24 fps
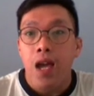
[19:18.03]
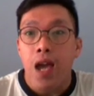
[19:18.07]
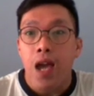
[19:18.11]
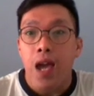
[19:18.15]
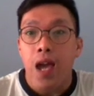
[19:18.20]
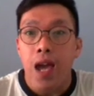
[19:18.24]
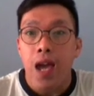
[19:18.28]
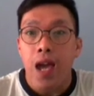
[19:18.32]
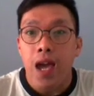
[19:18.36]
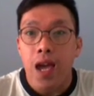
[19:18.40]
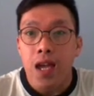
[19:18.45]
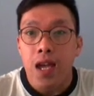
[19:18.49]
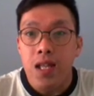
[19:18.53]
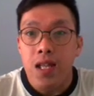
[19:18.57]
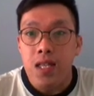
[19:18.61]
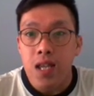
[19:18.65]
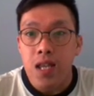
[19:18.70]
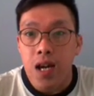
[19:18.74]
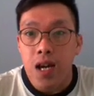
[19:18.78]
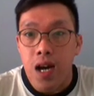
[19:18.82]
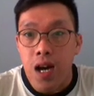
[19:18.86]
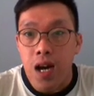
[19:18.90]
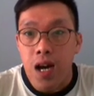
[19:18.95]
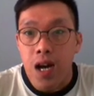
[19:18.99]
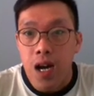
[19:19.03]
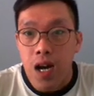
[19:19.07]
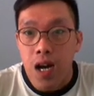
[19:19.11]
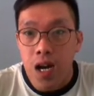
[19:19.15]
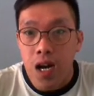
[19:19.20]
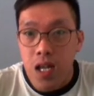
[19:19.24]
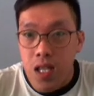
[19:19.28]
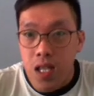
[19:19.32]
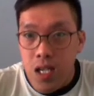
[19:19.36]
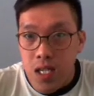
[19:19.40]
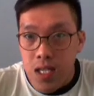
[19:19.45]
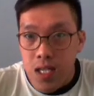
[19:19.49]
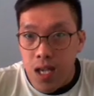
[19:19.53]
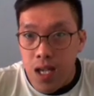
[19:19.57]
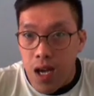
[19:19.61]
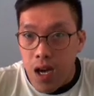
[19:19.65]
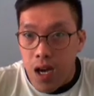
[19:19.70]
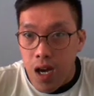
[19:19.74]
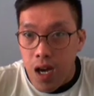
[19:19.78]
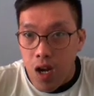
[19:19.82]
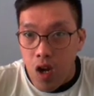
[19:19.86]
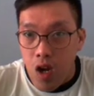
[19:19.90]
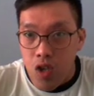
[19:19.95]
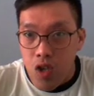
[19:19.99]
And this
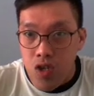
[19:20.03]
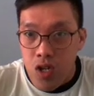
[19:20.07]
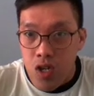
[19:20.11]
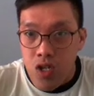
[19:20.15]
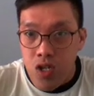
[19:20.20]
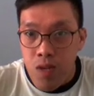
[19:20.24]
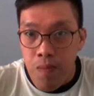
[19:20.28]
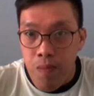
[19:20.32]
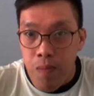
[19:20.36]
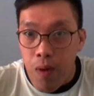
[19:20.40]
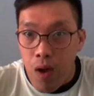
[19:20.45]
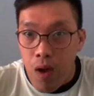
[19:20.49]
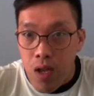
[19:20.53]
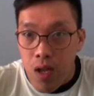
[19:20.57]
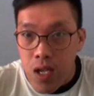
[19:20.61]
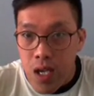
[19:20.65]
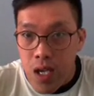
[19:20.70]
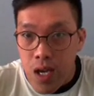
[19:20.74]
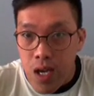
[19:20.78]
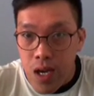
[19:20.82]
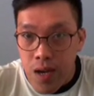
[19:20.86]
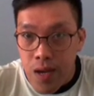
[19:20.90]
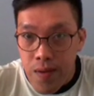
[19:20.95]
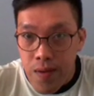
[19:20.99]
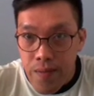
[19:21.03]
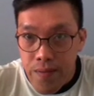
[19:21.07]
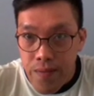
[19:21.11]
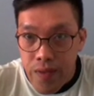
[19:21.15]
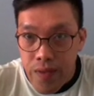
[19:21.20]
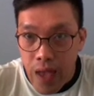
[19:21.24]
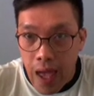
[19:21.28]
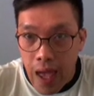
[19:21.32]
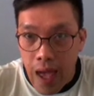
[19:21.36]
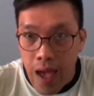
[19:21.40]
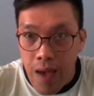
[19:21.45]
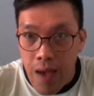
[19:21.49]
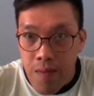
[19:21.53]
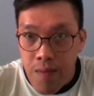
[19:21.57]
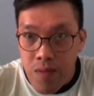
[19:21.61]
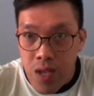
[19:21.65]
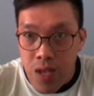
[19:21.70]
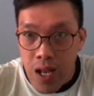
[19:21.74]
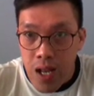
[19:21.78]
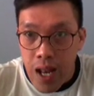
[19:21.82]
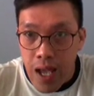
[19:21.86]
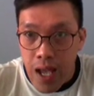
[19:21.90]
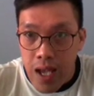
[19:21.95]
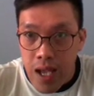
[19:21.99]
construction plot here,
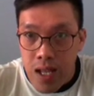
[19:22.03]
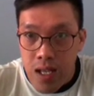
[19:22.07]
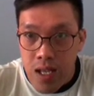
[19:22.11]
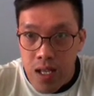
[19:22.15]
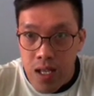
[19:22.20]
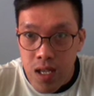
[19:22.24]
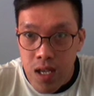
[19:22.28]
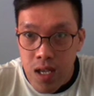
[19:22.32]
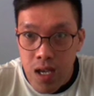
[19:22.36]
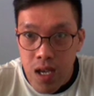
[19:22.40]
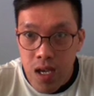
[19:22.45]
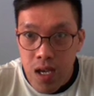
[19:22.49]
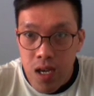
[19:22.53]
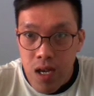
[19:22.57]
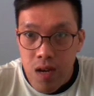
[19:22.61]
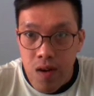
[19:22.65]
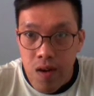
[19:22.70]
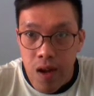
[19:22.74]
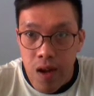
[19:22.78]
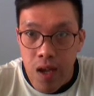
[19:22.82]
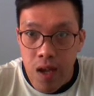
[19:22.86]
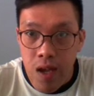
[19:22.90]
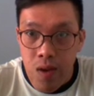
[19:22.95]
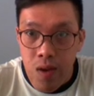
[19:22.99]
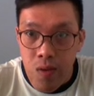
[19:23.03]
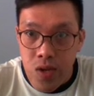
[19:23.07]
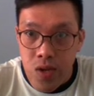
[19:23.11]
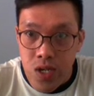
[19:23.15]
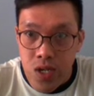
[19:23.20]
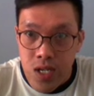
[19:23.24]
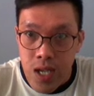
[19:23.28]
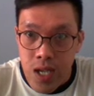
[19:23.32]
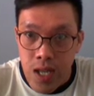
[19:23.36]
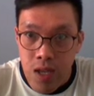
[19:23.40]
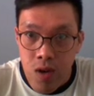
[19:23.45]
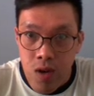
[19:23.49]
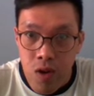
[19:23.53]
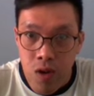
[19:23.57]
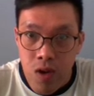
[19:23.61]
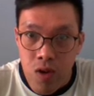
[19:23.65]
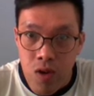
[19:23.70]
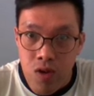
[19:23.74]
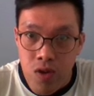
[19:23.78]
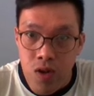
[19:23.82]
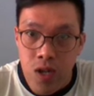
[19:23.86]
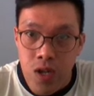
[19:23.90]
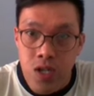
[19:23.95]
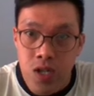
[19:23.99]
empty land, right, which is undergoing
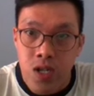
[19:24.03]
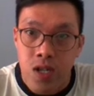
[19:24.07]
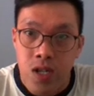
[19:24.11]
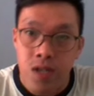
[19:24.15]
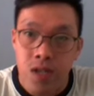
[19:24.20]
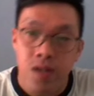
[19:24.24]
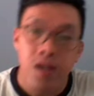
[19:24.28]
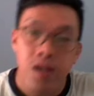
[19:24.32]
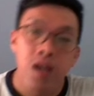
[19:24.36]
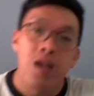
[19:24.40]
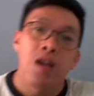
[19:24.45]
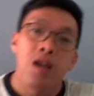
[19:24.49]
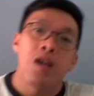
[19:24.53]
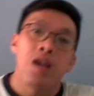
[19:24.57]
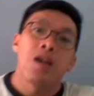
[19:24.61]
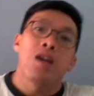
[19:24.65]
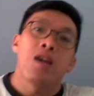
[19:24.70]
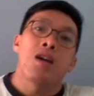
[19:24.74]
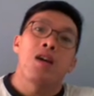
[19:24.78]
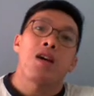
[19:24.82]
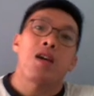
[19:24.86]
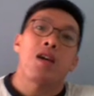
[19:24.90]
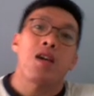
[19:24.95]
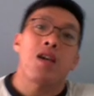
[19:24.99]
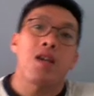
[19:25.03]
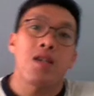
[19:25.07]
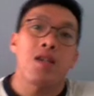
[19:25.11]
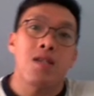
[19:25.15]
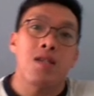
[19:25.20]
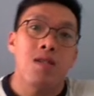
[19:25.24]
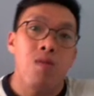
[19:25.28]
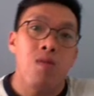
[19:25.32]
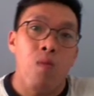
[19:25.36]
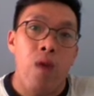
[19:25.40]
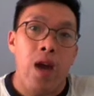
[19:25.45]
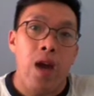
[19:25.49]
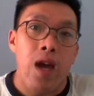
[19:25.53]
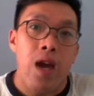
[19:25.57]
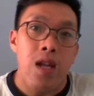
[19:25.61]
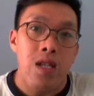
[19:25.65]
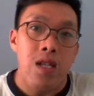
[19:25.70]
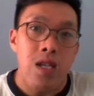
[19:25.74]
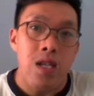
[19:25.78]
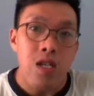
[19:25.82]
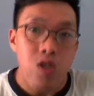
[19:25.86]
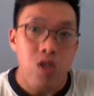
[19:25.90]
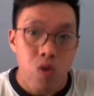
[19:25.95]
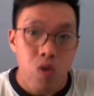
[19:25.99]
construction, is where
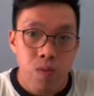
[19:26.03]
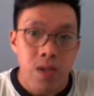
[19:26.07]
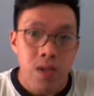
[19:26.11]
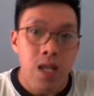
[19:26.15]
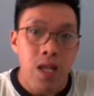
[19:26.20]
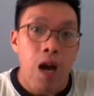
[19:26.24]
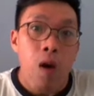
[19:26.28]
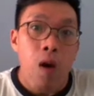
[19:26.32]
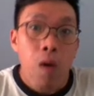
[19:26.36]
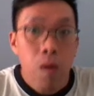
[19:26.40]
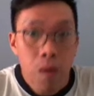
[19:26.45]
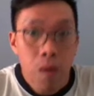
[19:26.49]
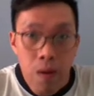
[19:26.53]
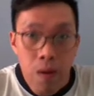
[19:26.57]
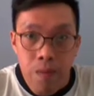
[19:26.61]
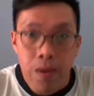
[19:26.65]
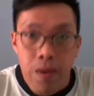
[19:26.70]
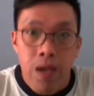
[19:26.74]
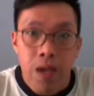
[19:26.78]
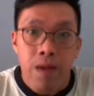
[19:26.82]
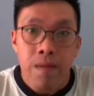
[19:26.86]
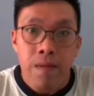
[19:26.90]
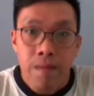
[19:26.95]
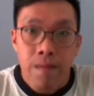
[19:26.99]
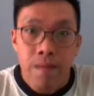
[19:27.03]
the super tower will be.